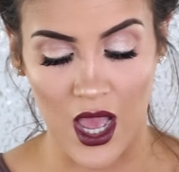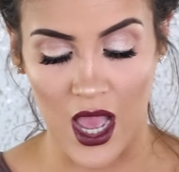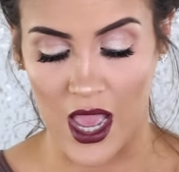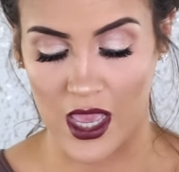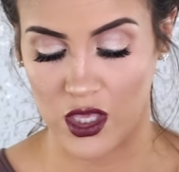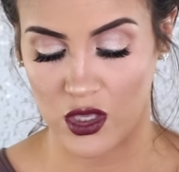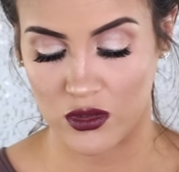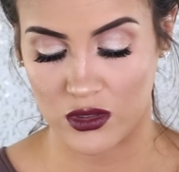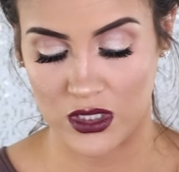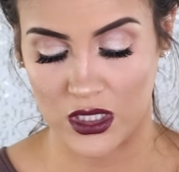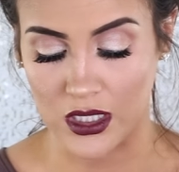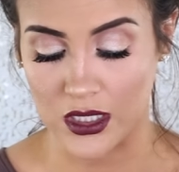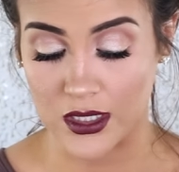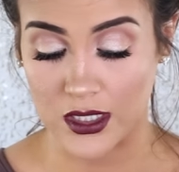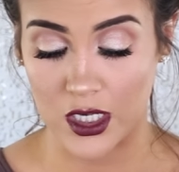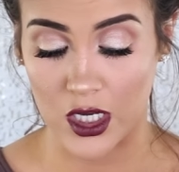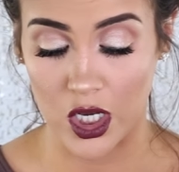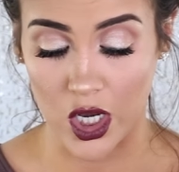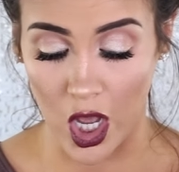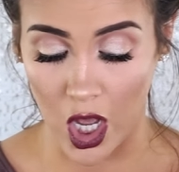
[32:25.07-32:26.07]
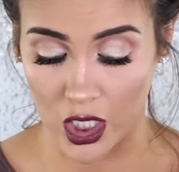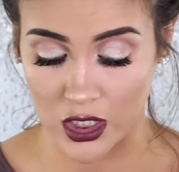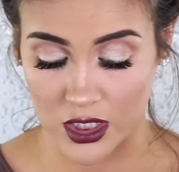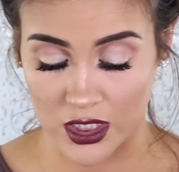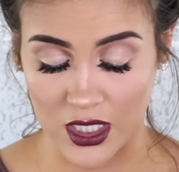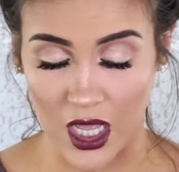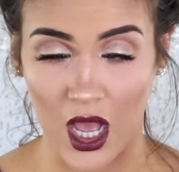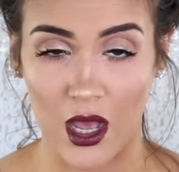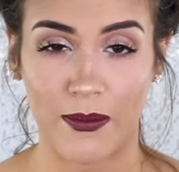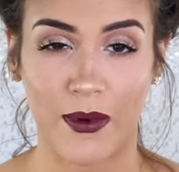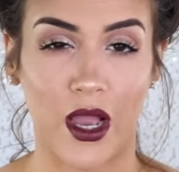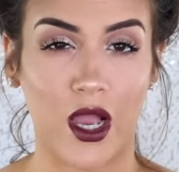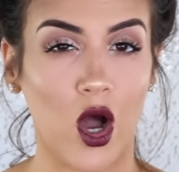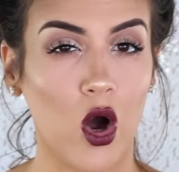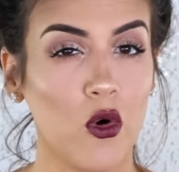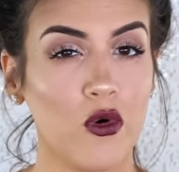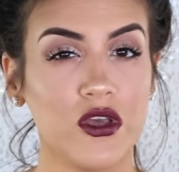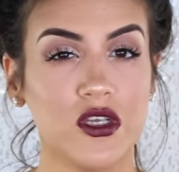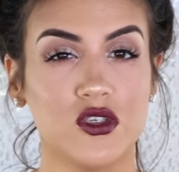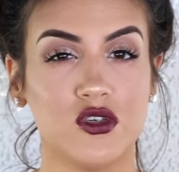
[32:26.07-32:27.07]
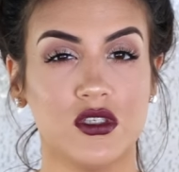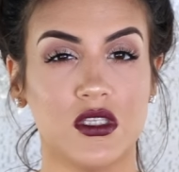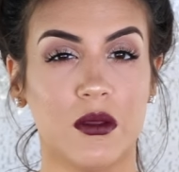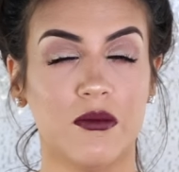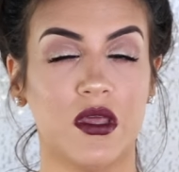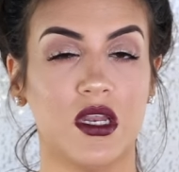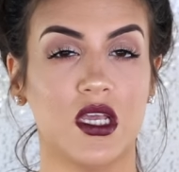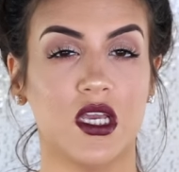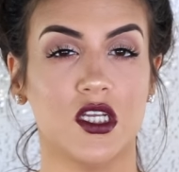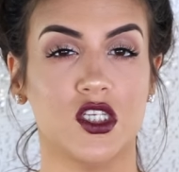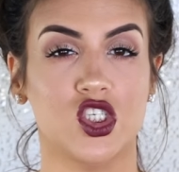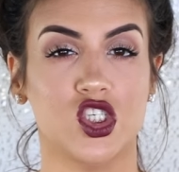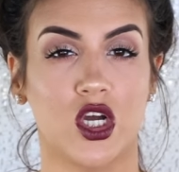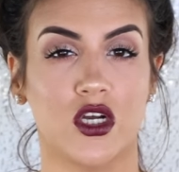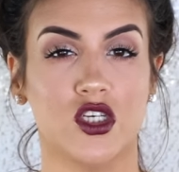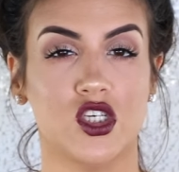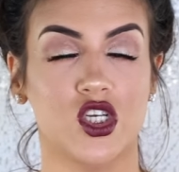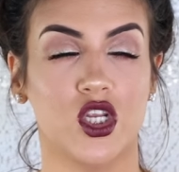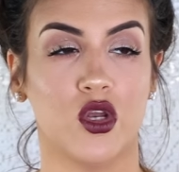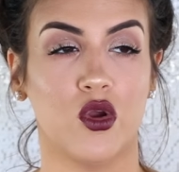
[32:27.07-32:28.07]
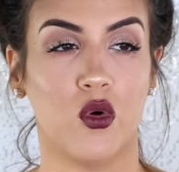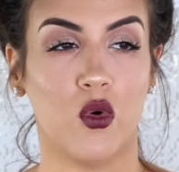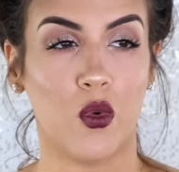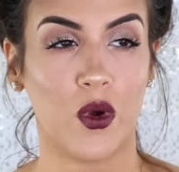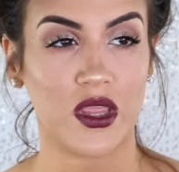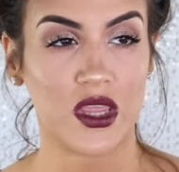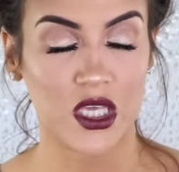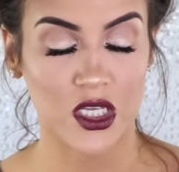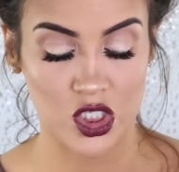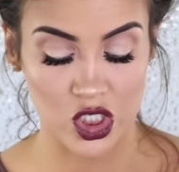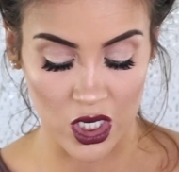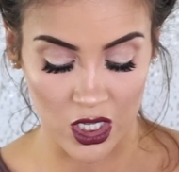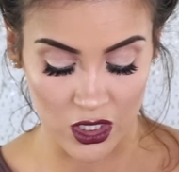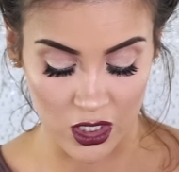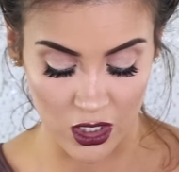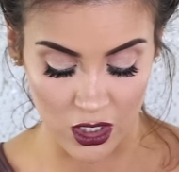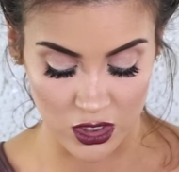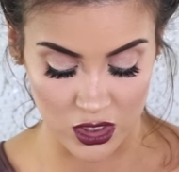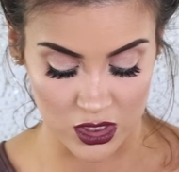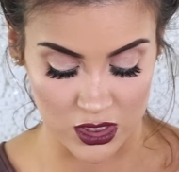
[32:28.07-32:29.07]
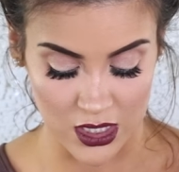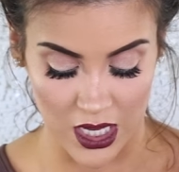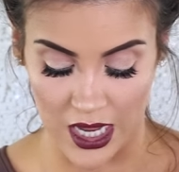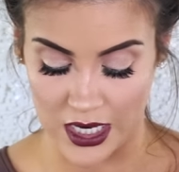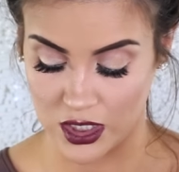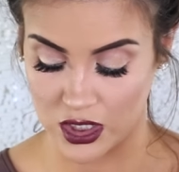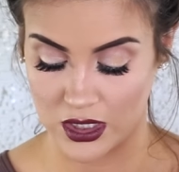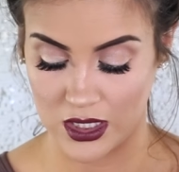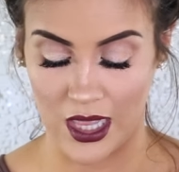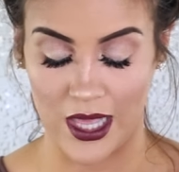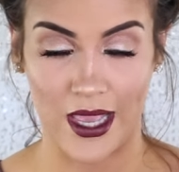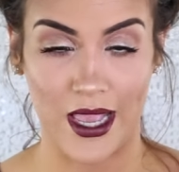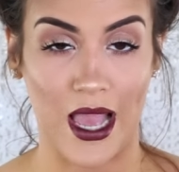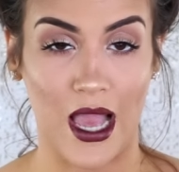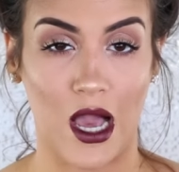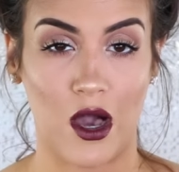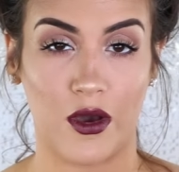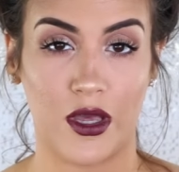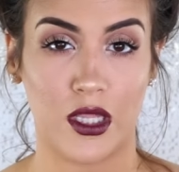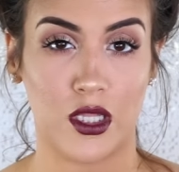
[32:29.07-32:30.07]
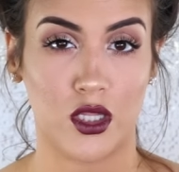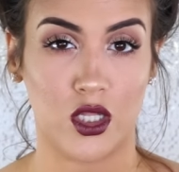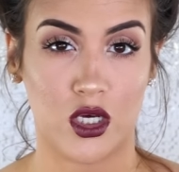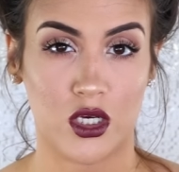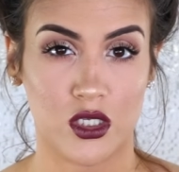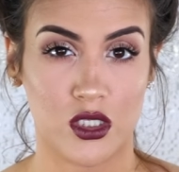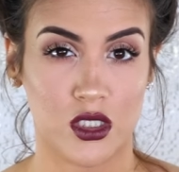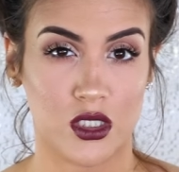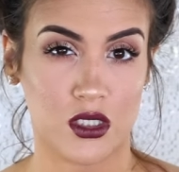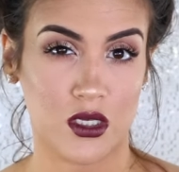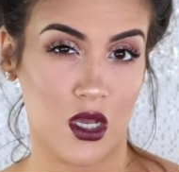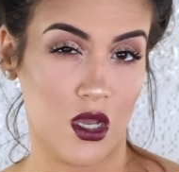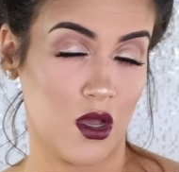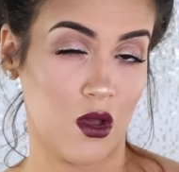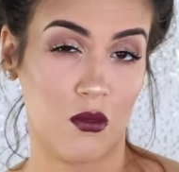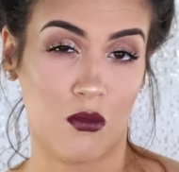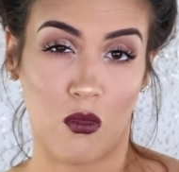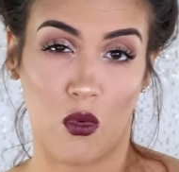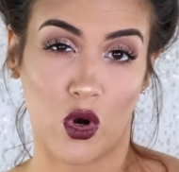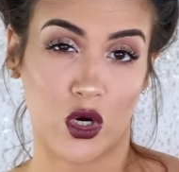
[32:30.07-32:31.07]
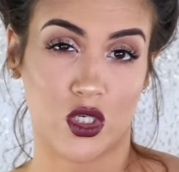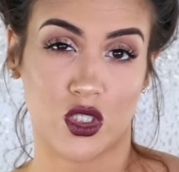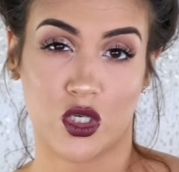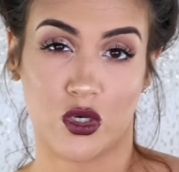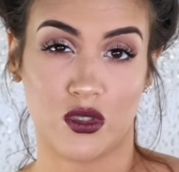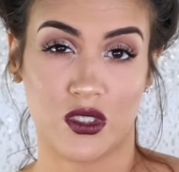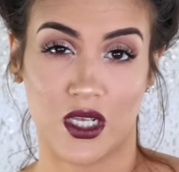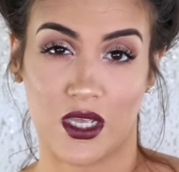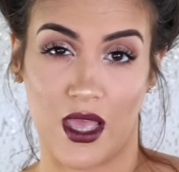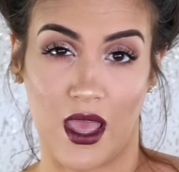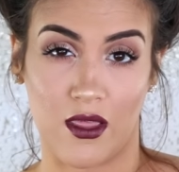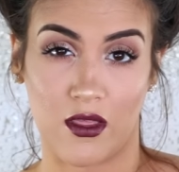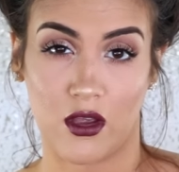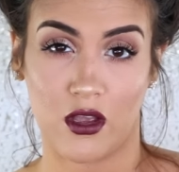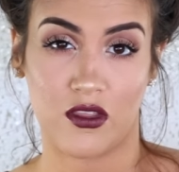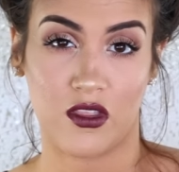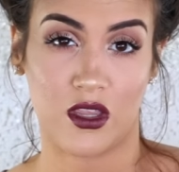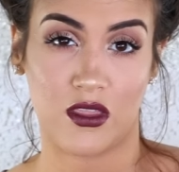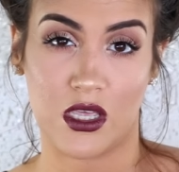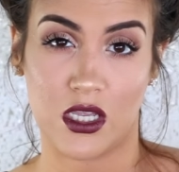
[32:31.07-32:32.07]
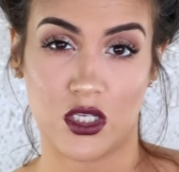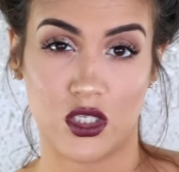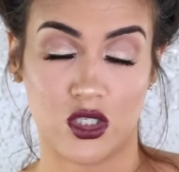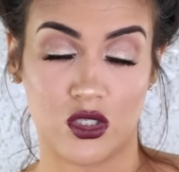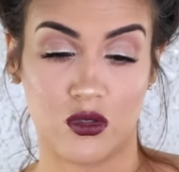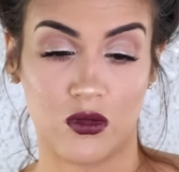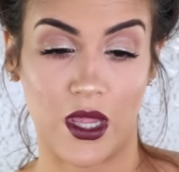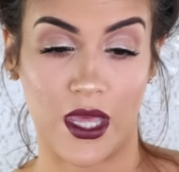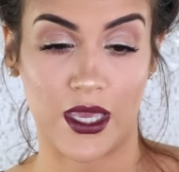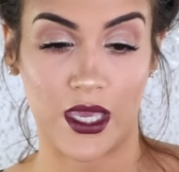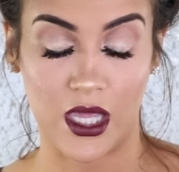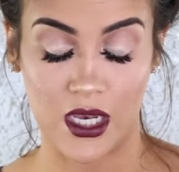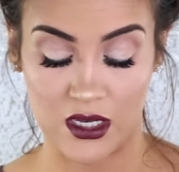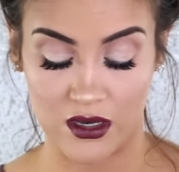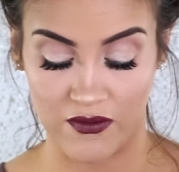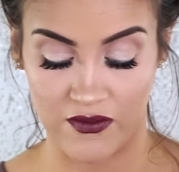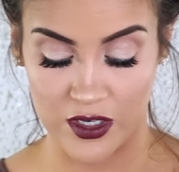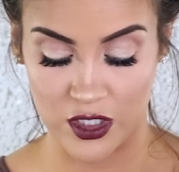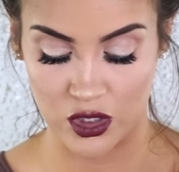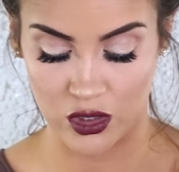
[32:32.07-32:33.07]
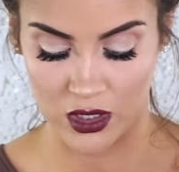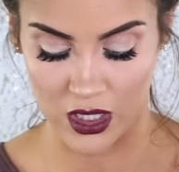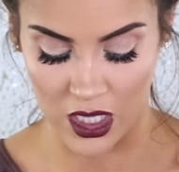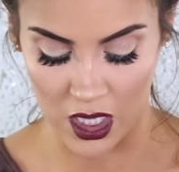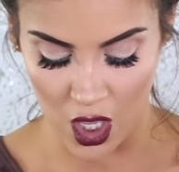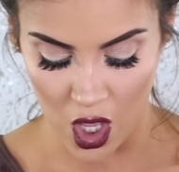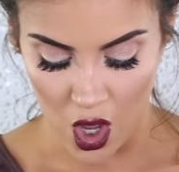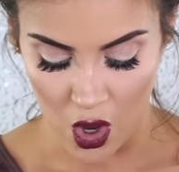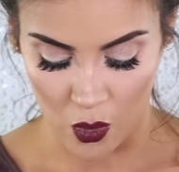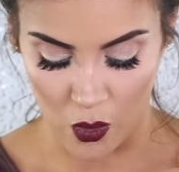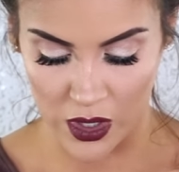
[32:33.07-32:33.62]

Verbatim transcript: I use these nonstop. I always use them in conjunction with each other. Just I just like how it looks more so together than they do like individually.